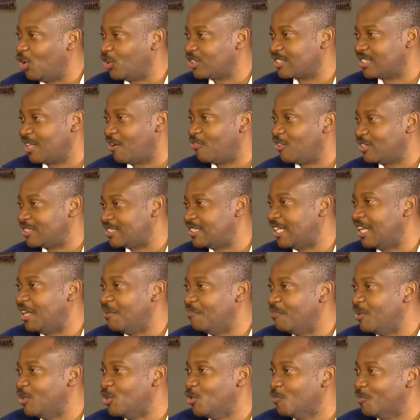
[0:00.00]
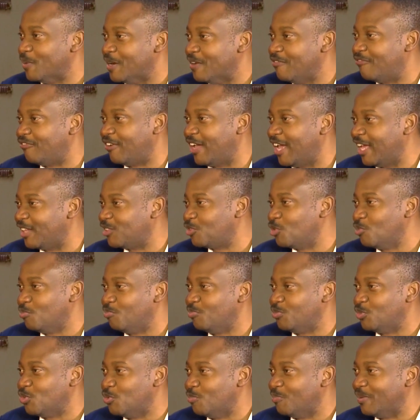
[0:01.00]
your staff was telling me you prefer
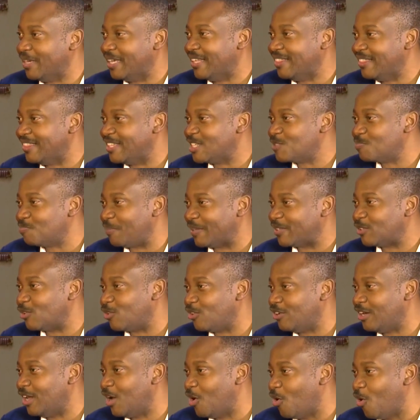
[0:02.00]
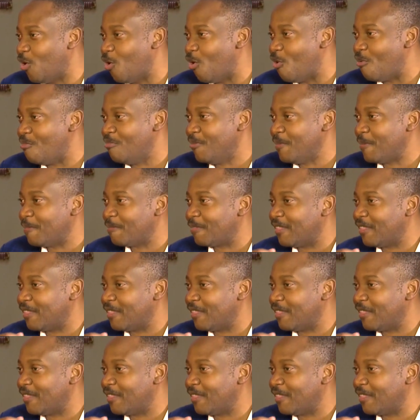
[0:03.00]
to, to be in this yeah, particular home.